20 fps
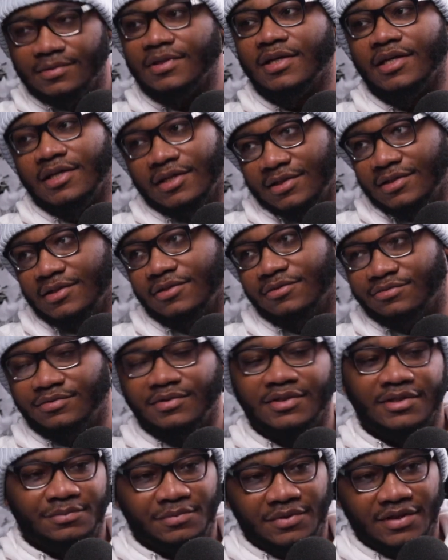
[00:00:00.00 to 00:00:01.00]
The
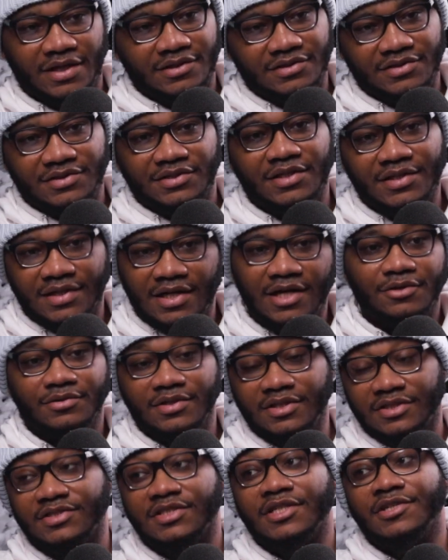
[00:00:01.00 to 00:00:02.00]
fun, but then shut down
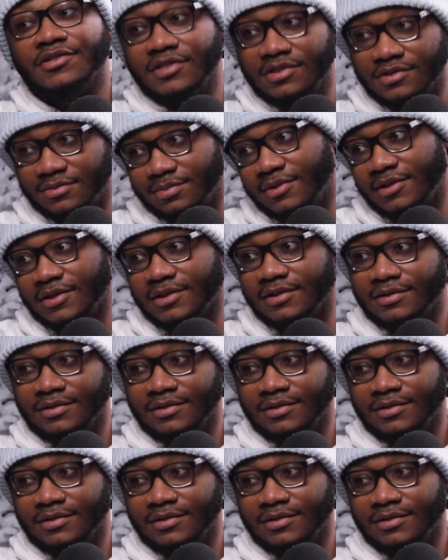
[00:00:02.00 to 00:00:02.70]
the serious part.